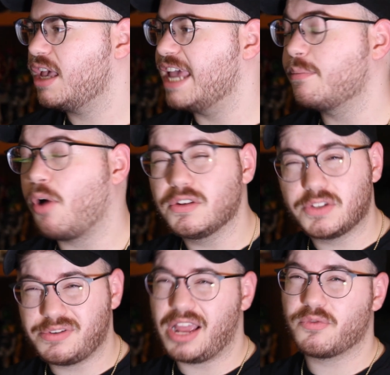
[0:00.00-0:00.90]
And I'm
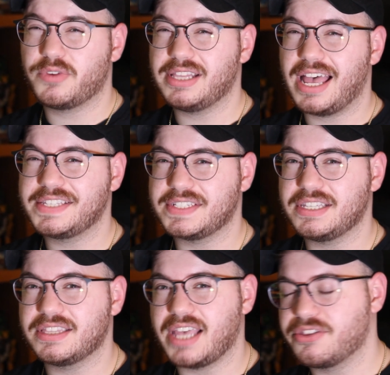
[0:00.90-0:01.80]
also now
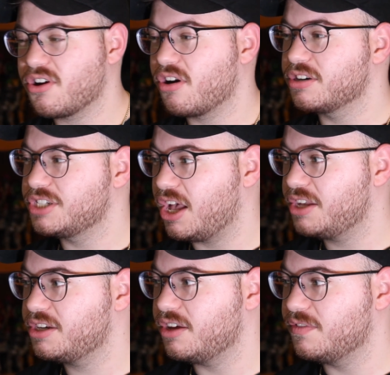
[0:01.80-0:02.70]
realizing that there are a
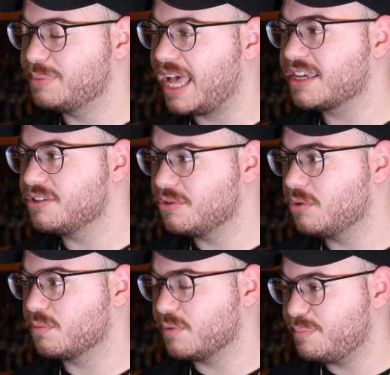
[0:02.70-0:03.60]
ton of black and
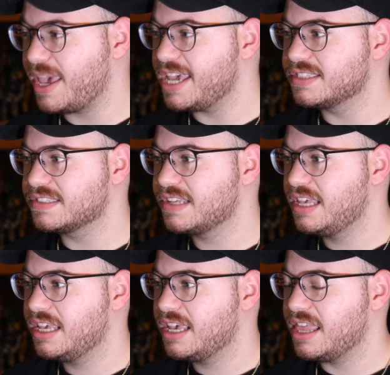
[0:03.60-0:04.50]
gold repaints
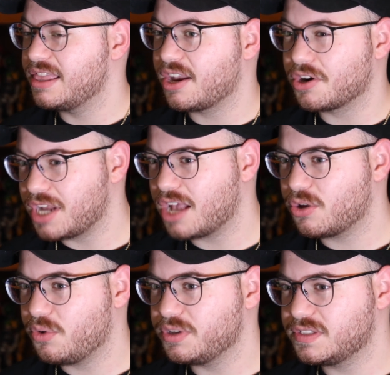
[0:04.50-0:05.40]
that are not
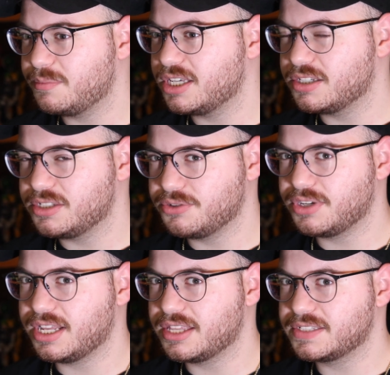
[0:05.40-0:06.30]
going to be
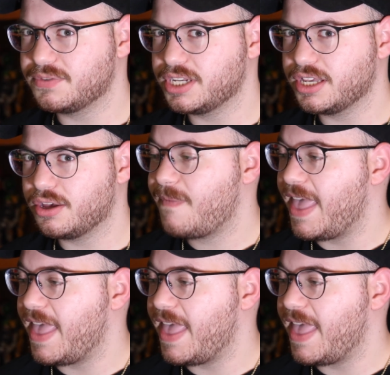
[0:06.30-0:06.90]
included in this video.